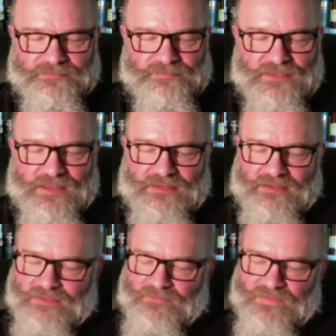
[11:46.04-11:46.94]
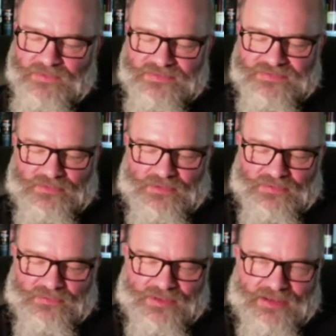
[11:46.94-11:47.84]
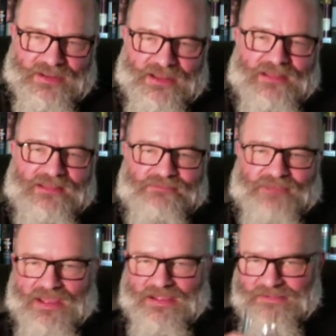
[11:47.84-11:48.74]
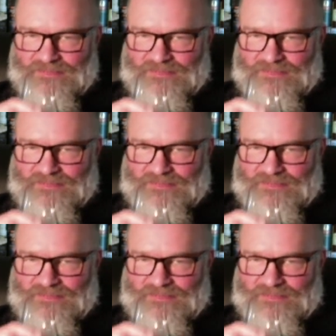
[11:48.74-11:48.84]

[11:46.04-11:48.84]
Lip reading: And confuse you all the way to hell and back